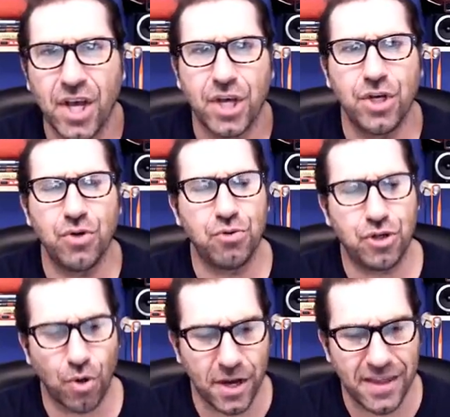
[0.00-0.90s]
You
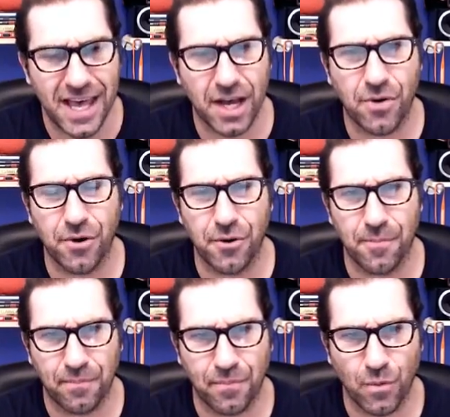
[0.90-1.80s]
join that
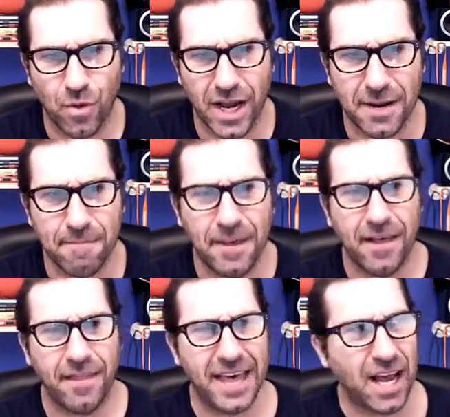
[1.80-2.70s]
group, right?
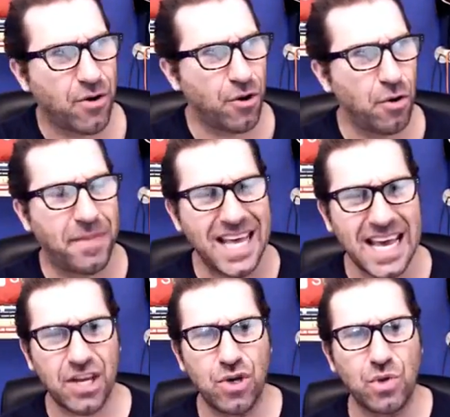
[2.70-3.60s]
That group,
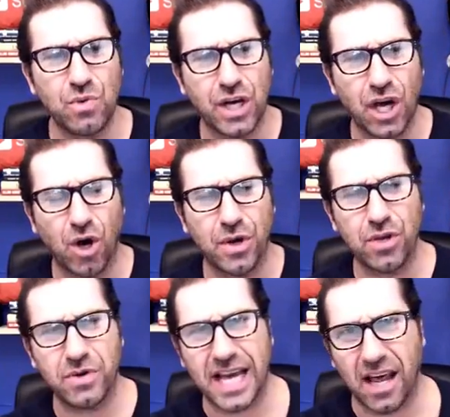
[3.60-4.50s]
then you go and
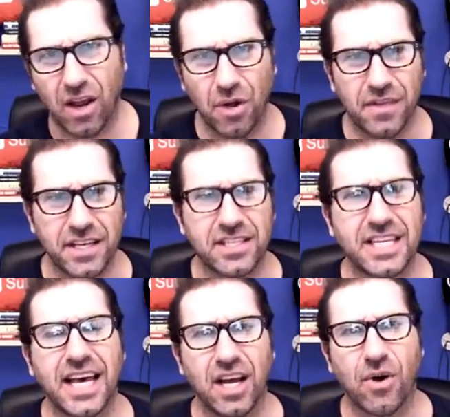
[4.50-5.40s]
you download this
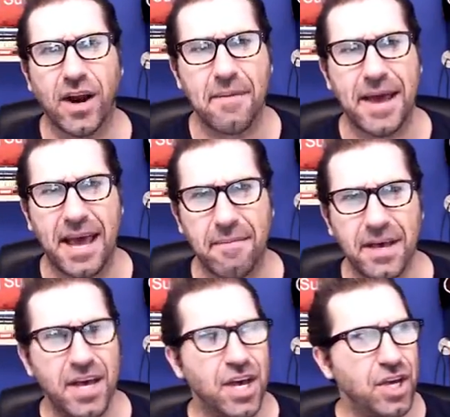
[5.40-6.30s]
Telegram app.
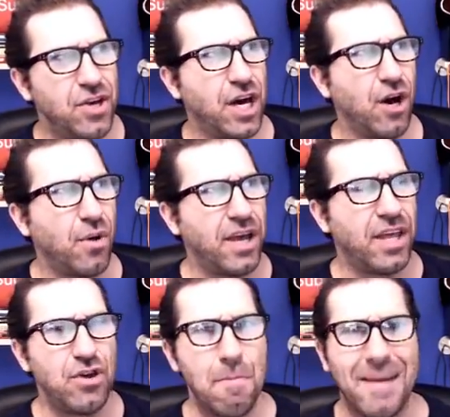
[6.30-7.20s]
You go
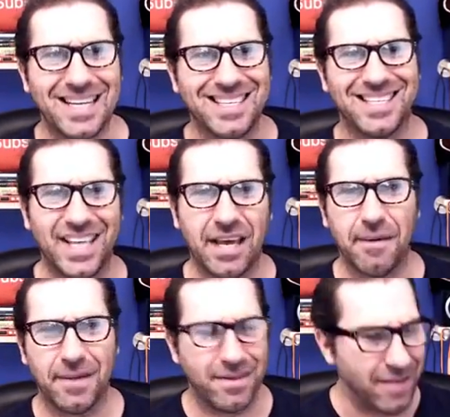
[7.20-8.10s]
and you message
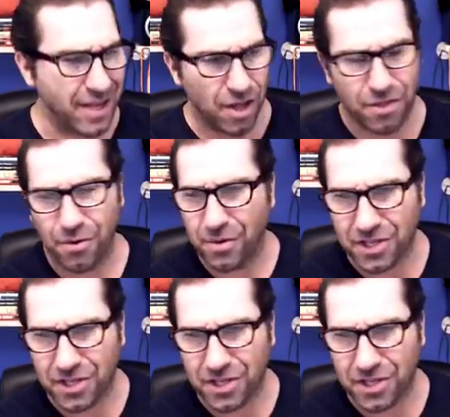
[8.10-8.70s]
them, and through a